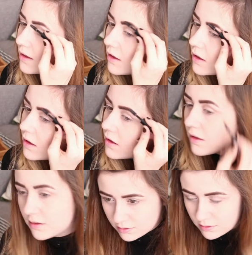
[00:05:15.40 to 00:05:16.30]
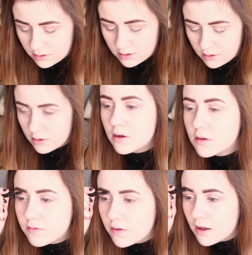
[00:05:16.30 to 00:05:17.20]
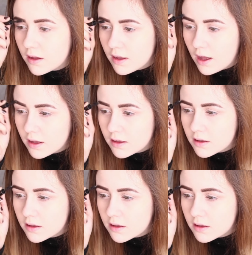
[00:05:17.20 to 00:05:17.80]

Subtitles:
but I did put a little bit of product in there because you